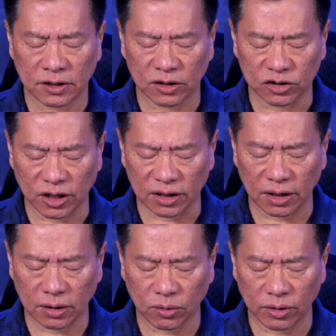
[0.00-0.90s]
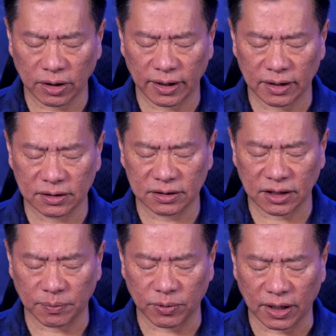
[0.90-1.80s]
Now gently lower your hands,
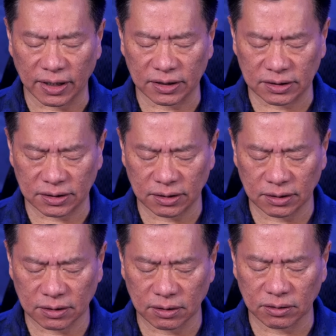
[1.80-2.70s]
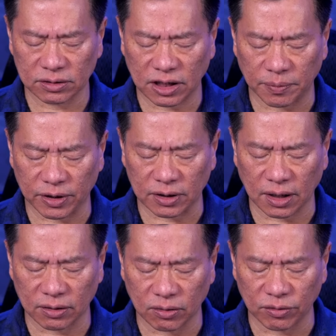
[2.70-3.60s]
keep your eyes closed, keep your
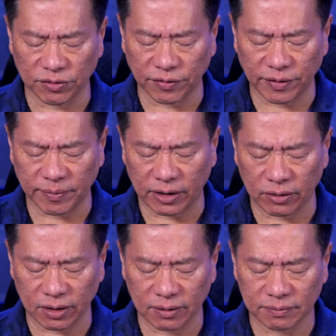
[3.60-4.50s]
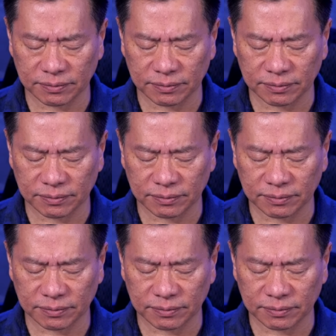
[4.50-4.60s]
tongue on the roof of your mouth.